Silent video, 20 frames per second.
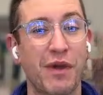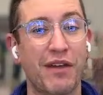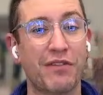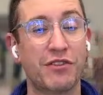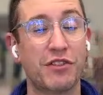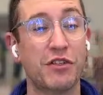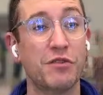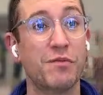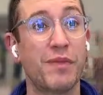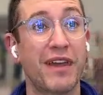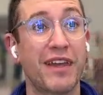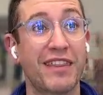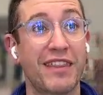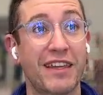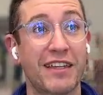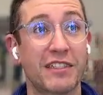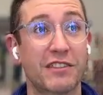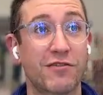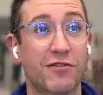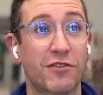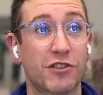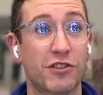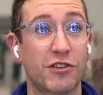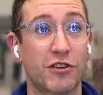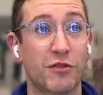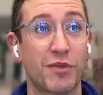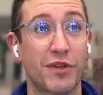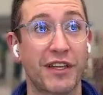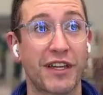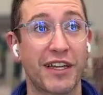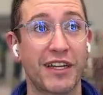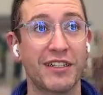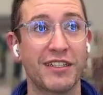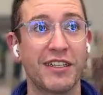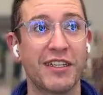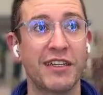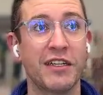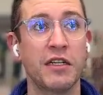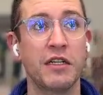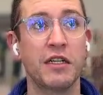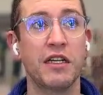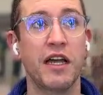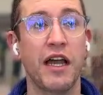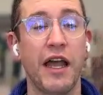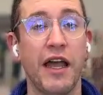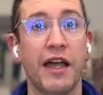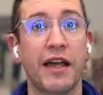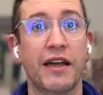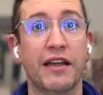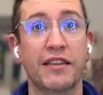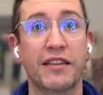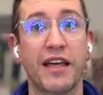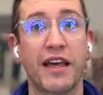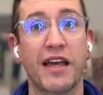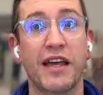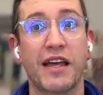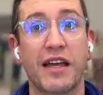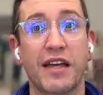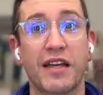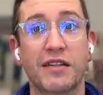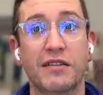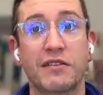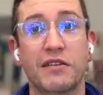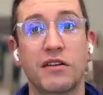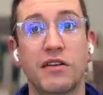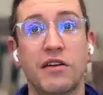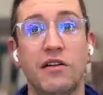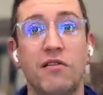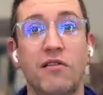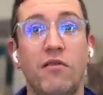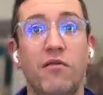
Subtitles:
we have two big things for sure planned, and then